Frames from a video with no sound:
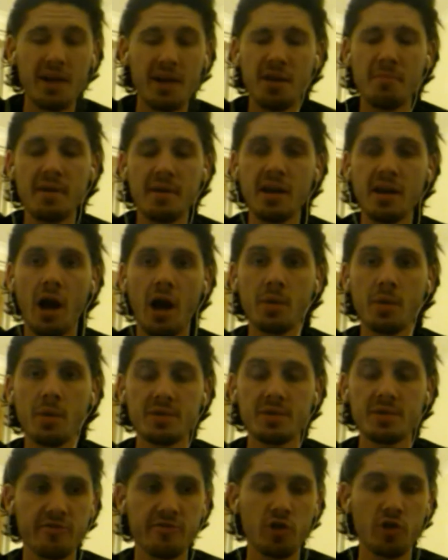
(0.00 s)
And I mean, I
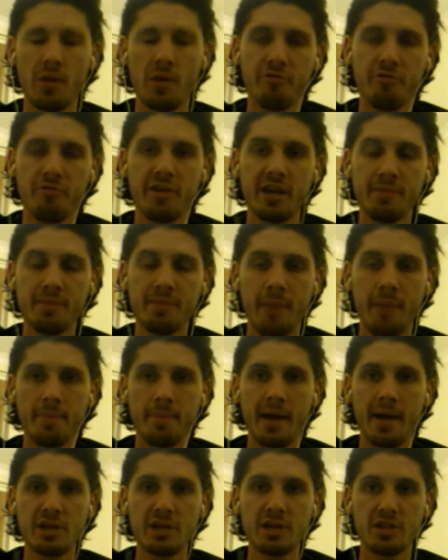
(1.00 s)
was even on the feedback
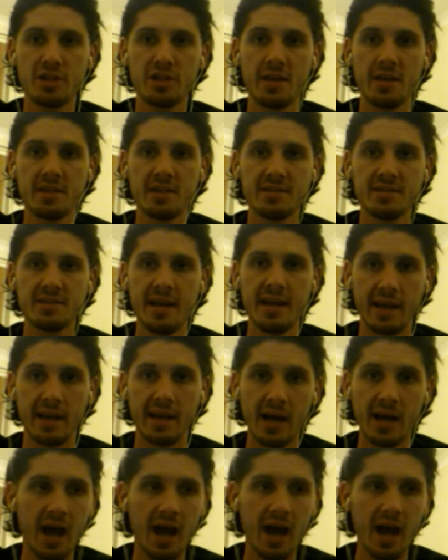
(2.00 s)
page the other day,
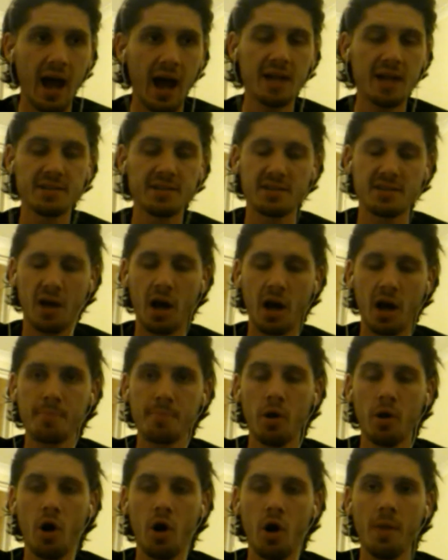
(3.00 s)
and I
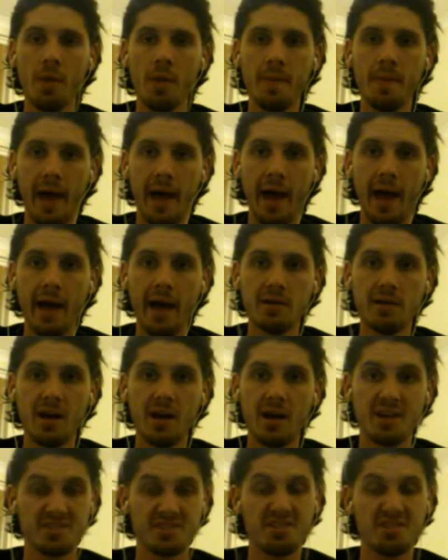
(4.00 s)
put on there
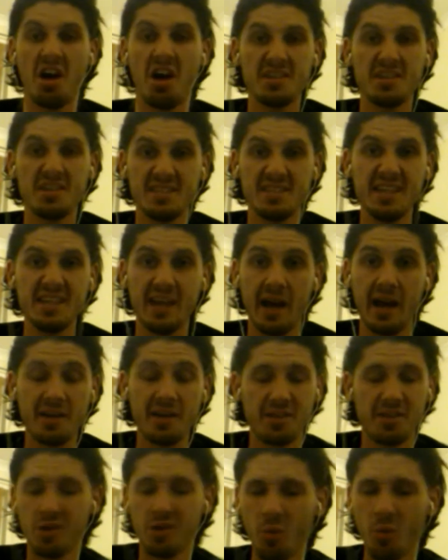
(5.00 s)
as an idea, I
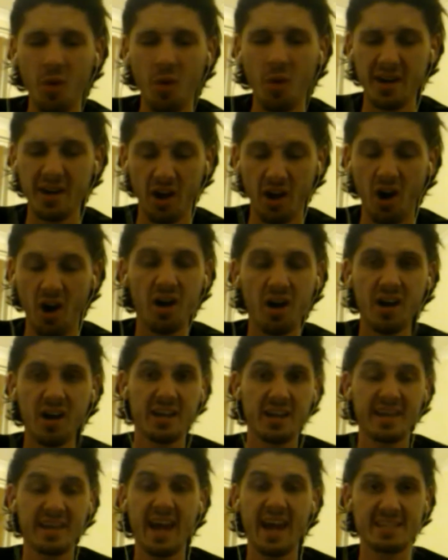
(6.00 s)
thought, why not?
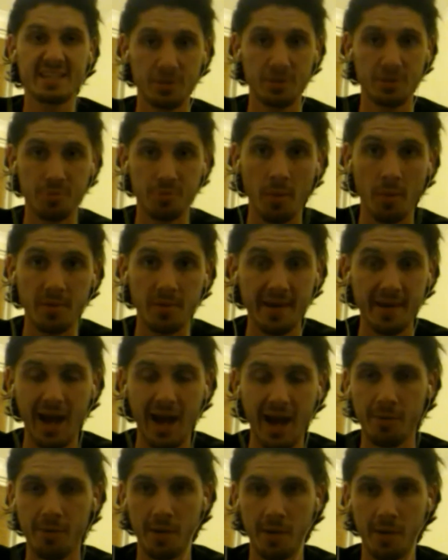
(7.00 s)
Yes, it'd probably be
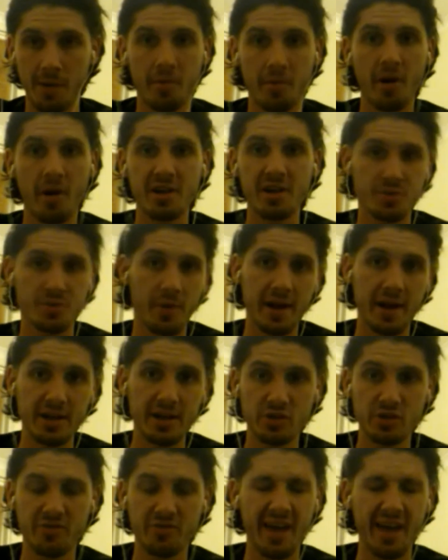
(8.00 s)
out of my price
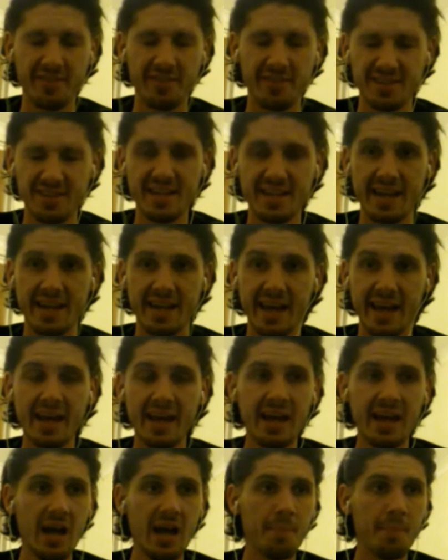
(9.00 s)
range if they ever did it,
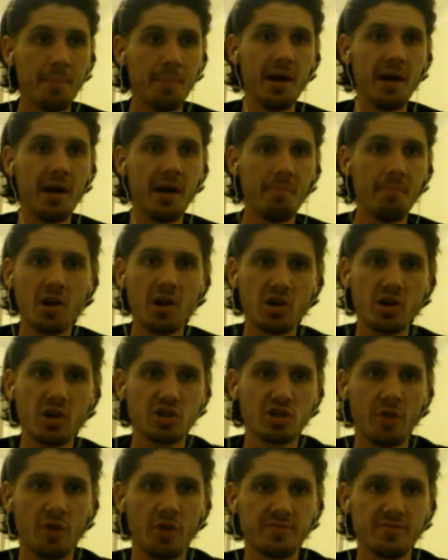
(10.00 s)
but
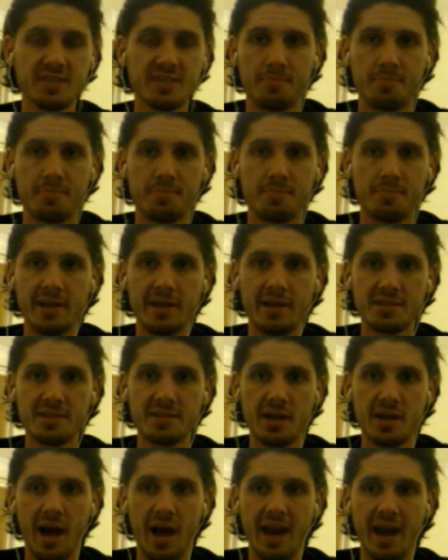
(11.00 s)
Microsoft as a
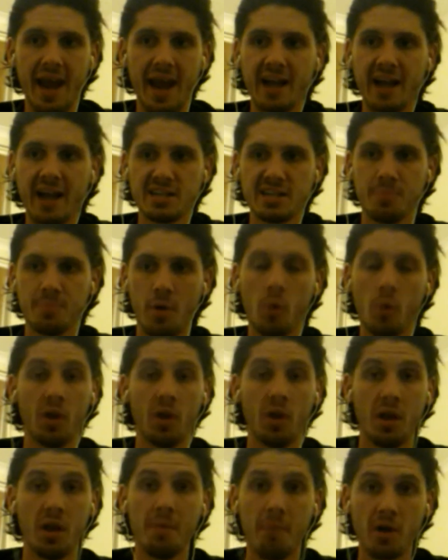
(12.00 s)
brand, and
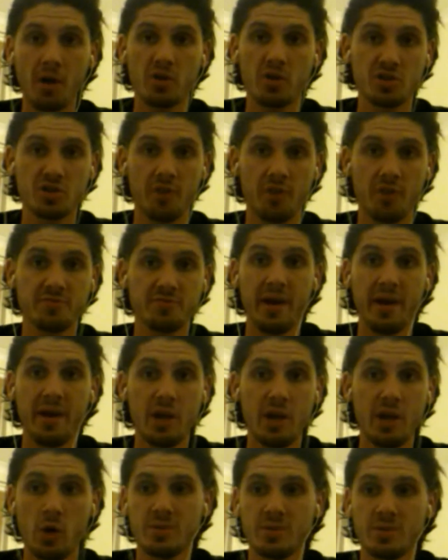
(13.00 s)
Microsoft,
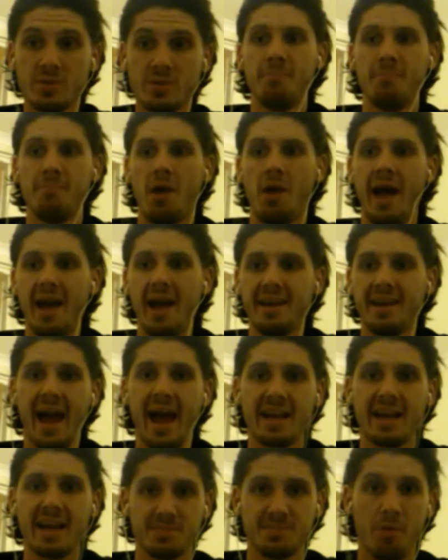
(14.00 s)
Windows, and
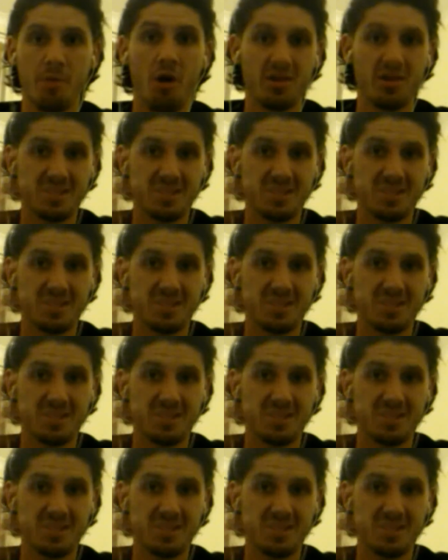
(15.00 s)
Xbox